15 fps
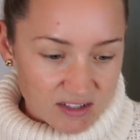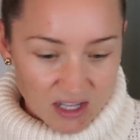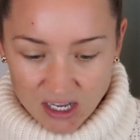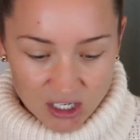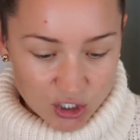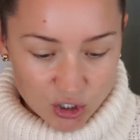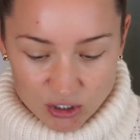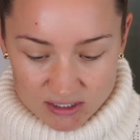Like, I
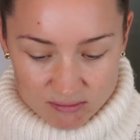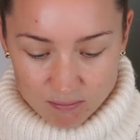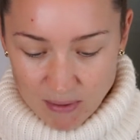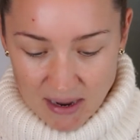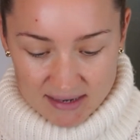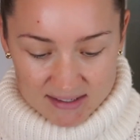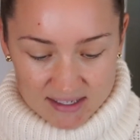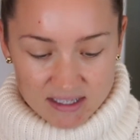use
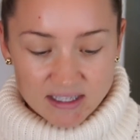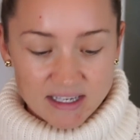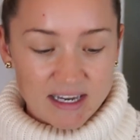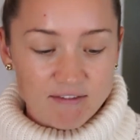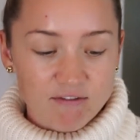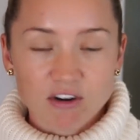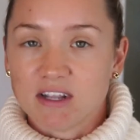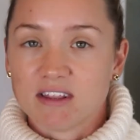basically
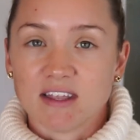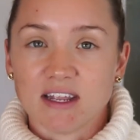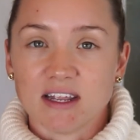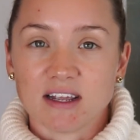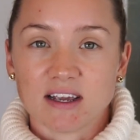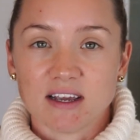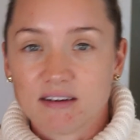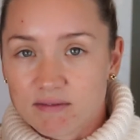
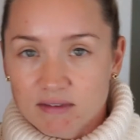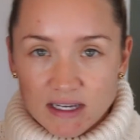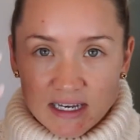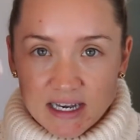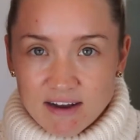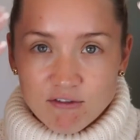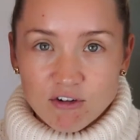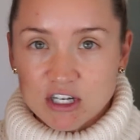everything
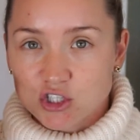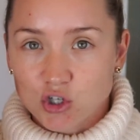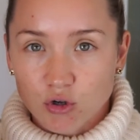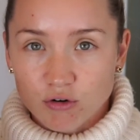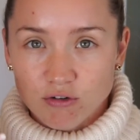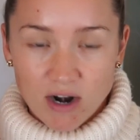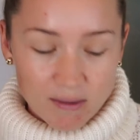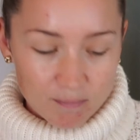in every
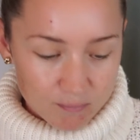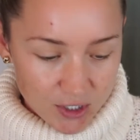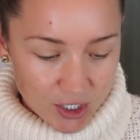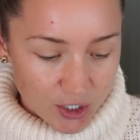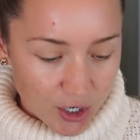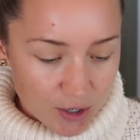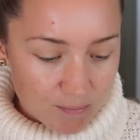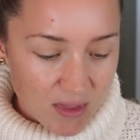genre, you
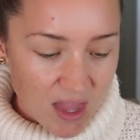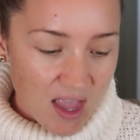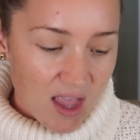know.